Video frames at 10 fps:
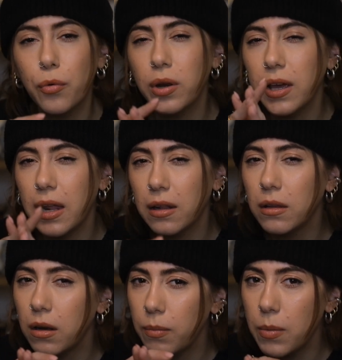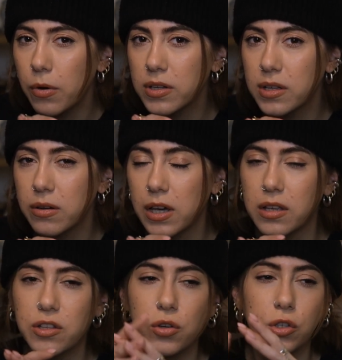you want to get a little bit more
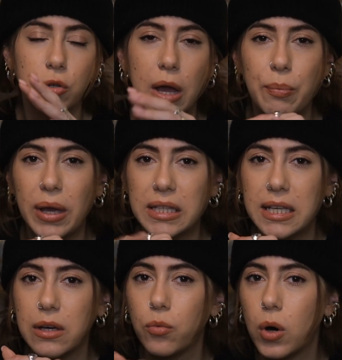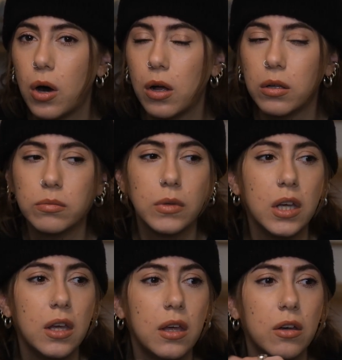serious, you could try painting a wall,
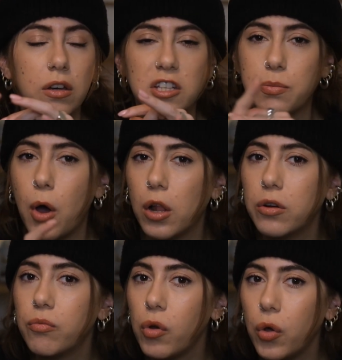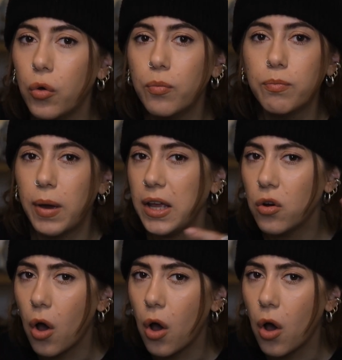a smaller room, paint your